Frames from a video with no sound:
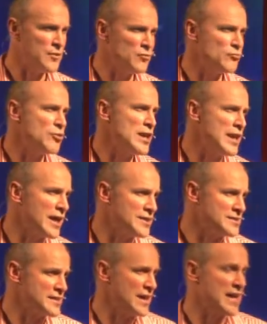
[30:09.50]

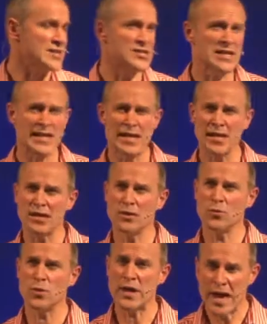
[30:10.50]
realize that actually
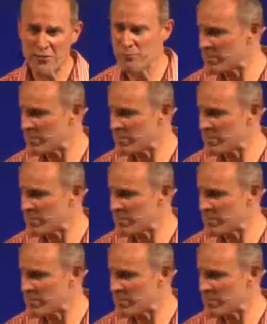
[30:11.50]
we haven't